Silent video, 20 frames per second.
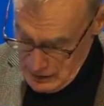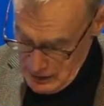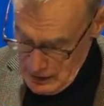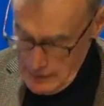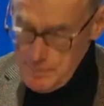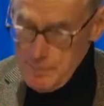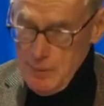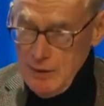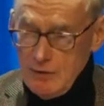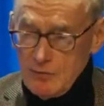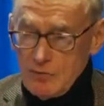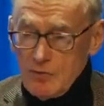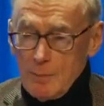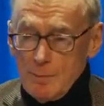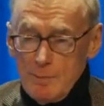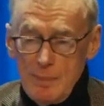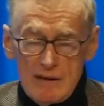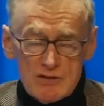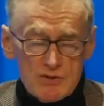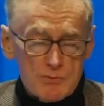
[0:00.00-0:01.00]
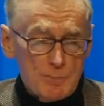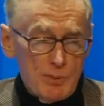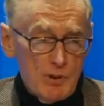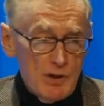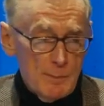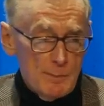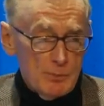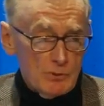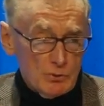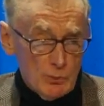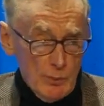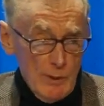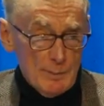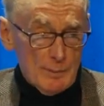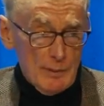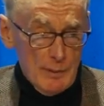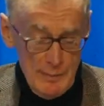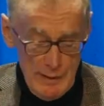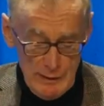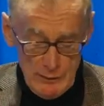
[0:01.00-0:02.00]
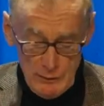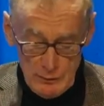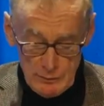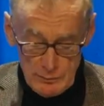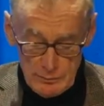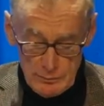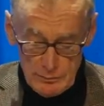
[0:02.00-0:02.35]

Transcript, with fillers: And pick the best people to implement it.